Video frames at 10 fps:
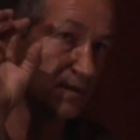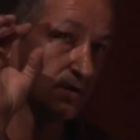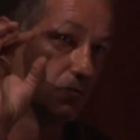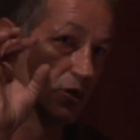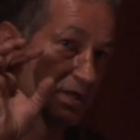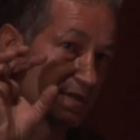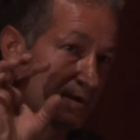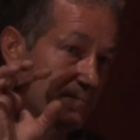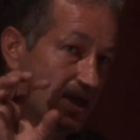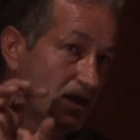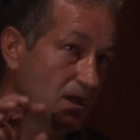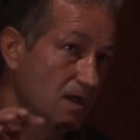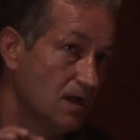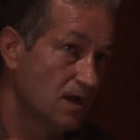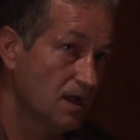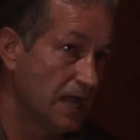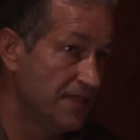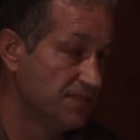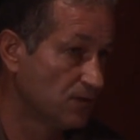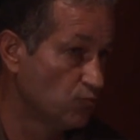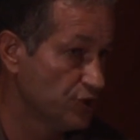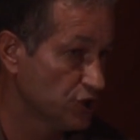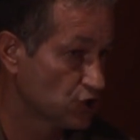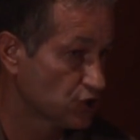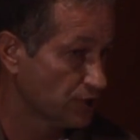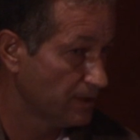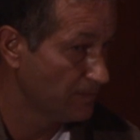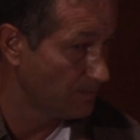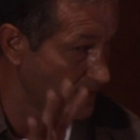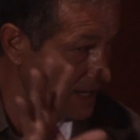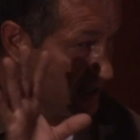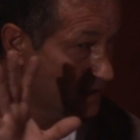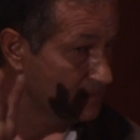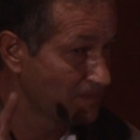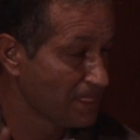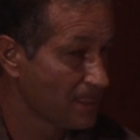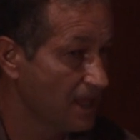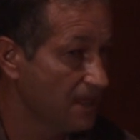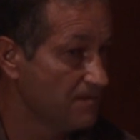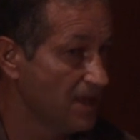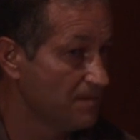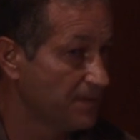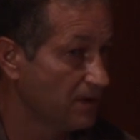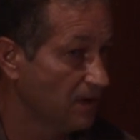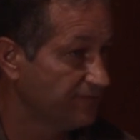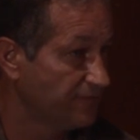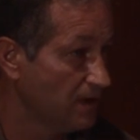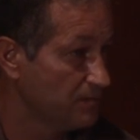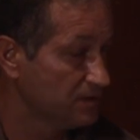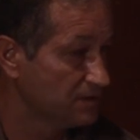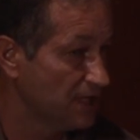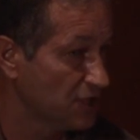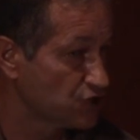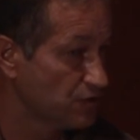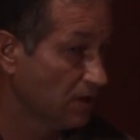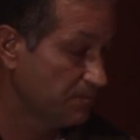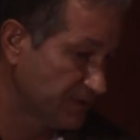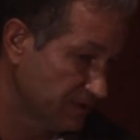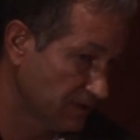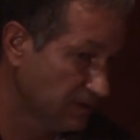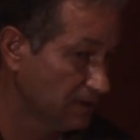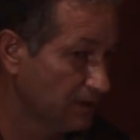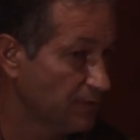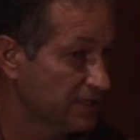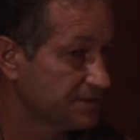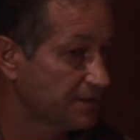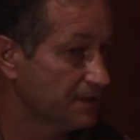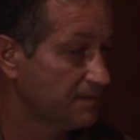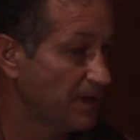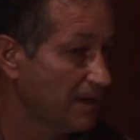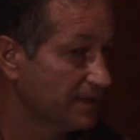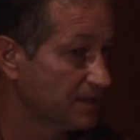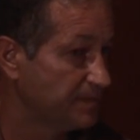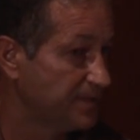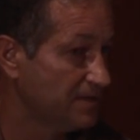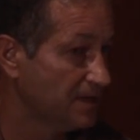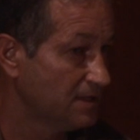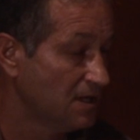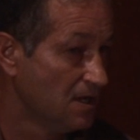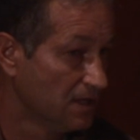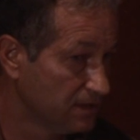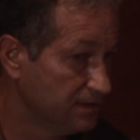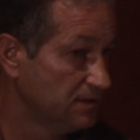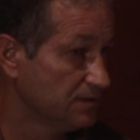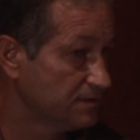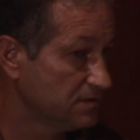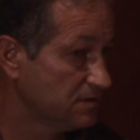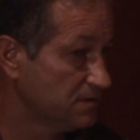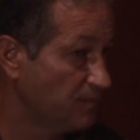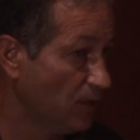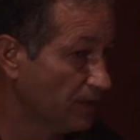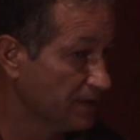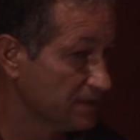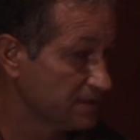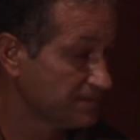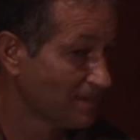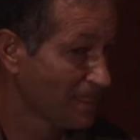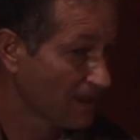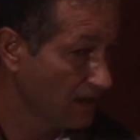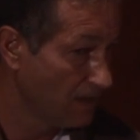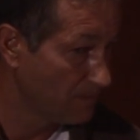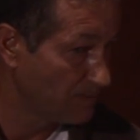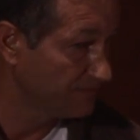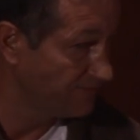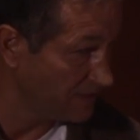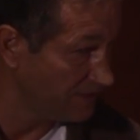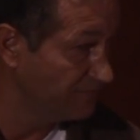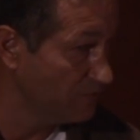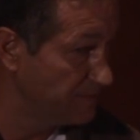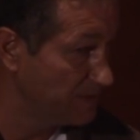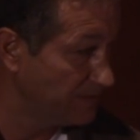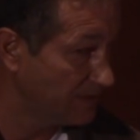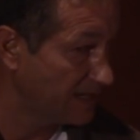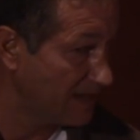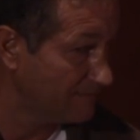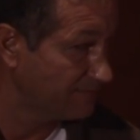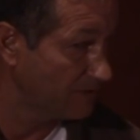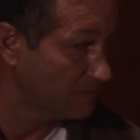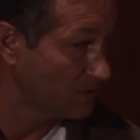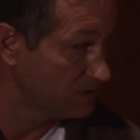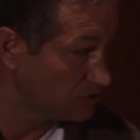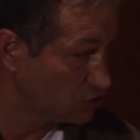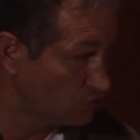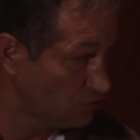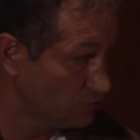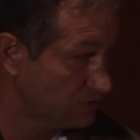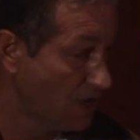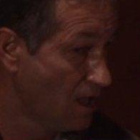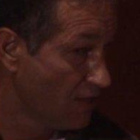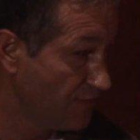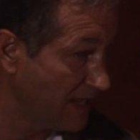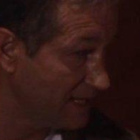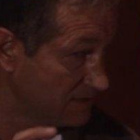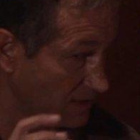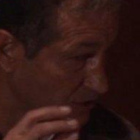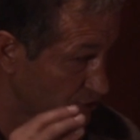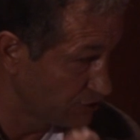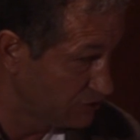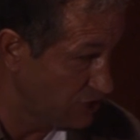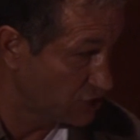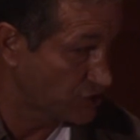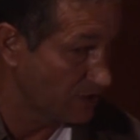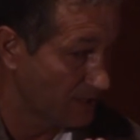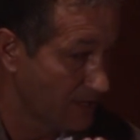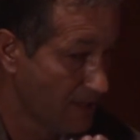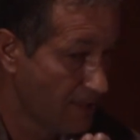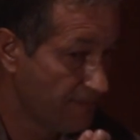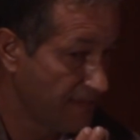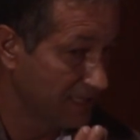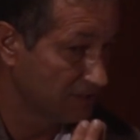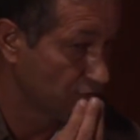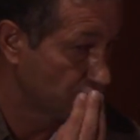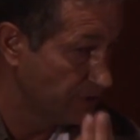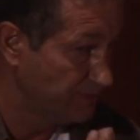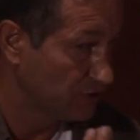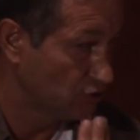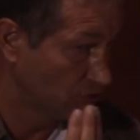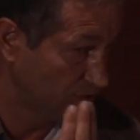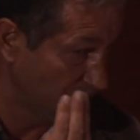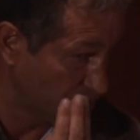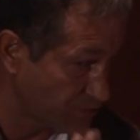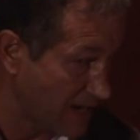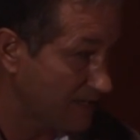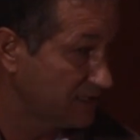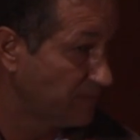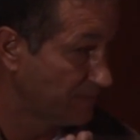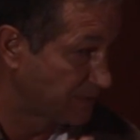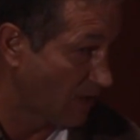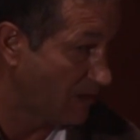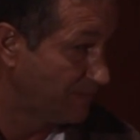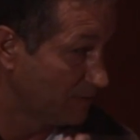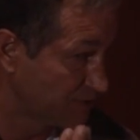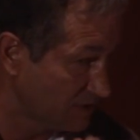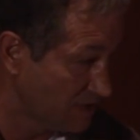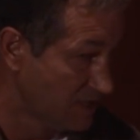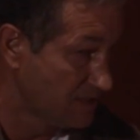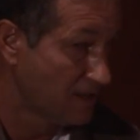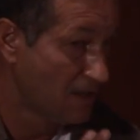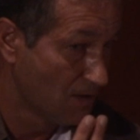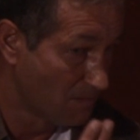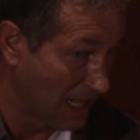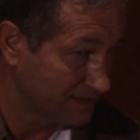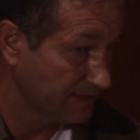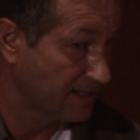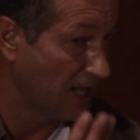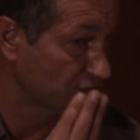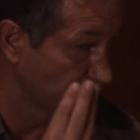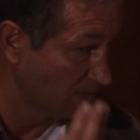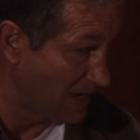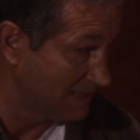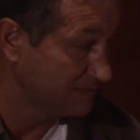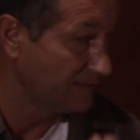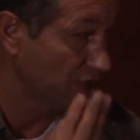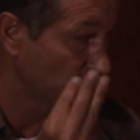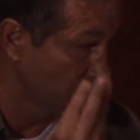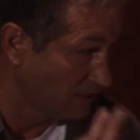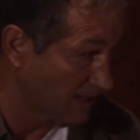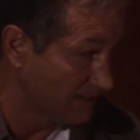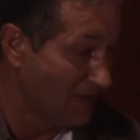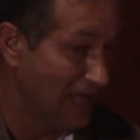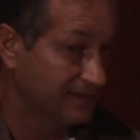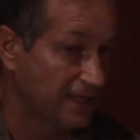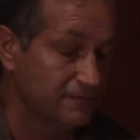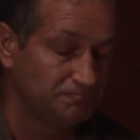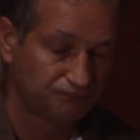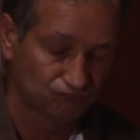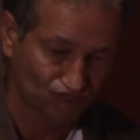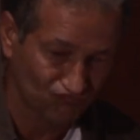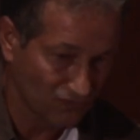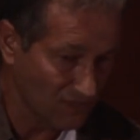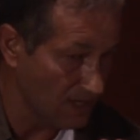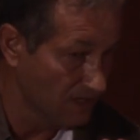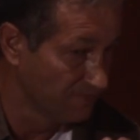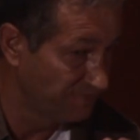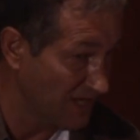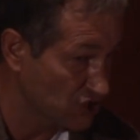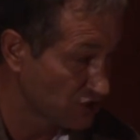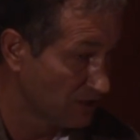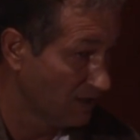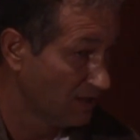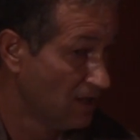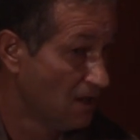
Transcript: moniker under which a member of international, particularly Western public opinion, continues to see the Balkans. But very few people have understood that the contradiction that contributes to the intractable problems in multicultural, multinational, and multi-confessional